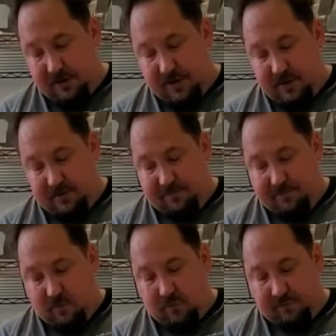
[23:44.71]
you got
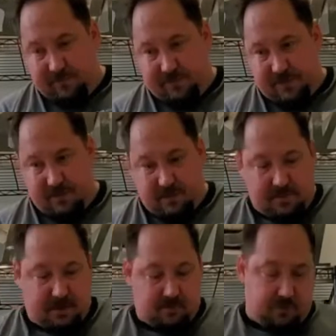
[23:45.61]
4
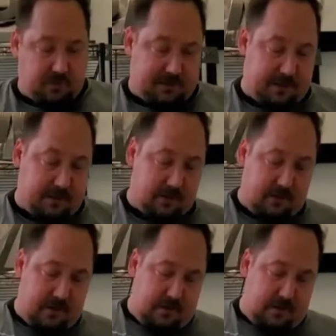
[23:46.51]
15mm bolts here,